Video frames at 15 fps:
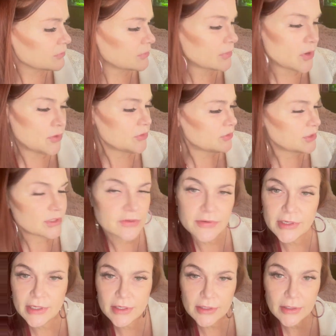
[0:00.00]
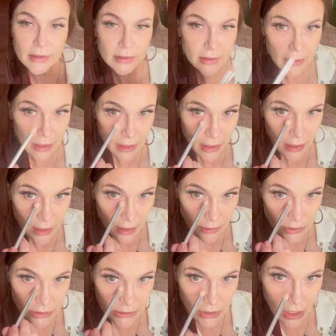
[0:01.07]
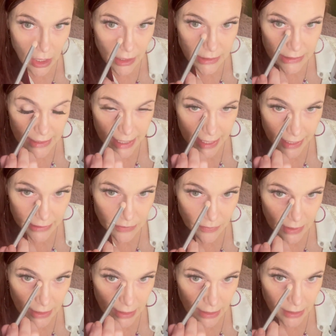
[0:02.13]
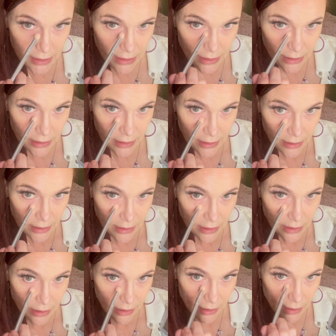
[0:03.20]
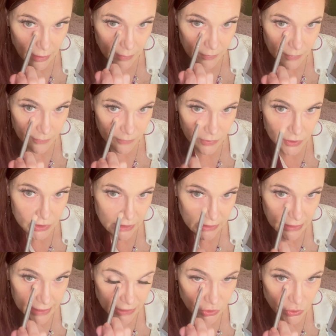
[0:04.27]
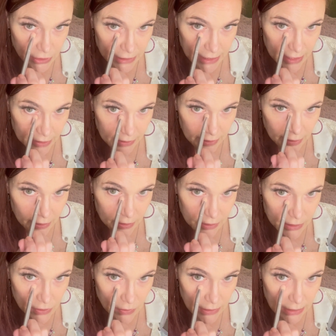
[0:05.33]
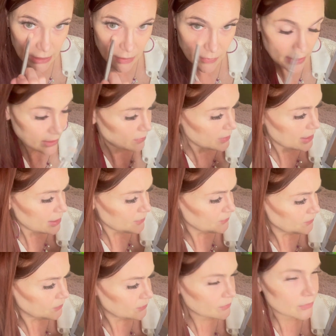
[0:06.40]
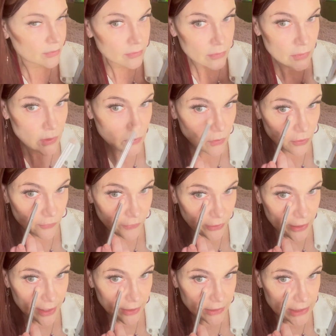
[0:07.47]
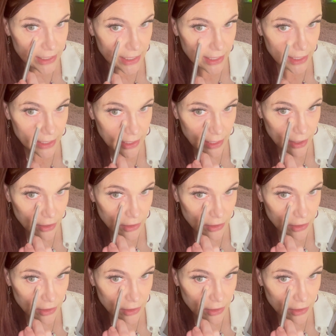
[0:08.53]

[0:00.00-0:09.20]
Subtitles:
03's over here. Just contact me. There's a link tree down there. You can email me or fill out a